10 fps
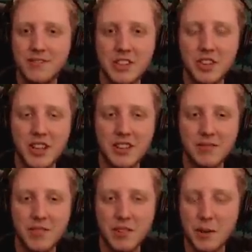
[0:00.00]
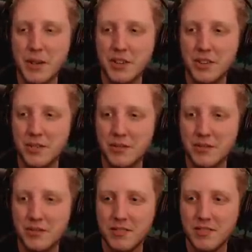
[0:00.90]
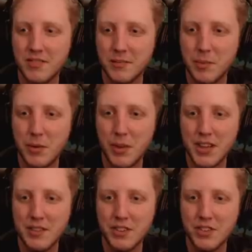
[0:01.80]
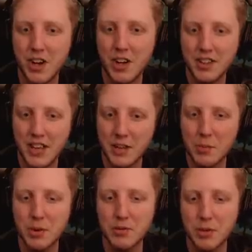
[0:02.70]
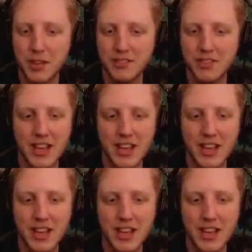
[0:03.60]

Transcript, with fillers: It took like three weeks before they even started getting the ball rolling.